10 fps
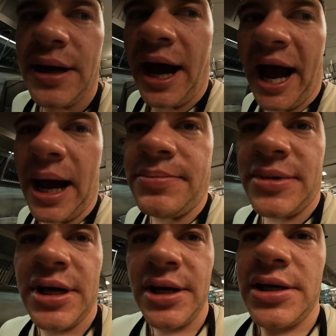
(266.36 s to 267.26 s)
um,
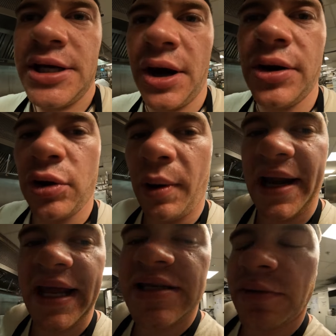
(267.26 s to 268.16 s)
you don't quite
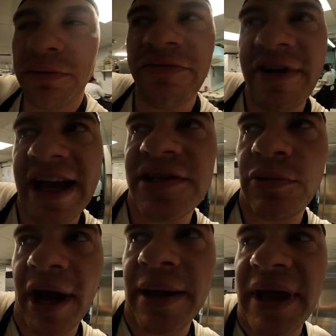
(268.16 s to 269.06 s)
need to rest
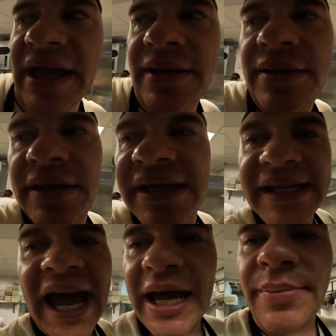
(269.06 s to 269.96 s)
white meat the
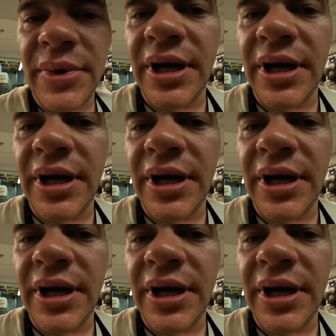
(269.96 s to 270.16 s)
same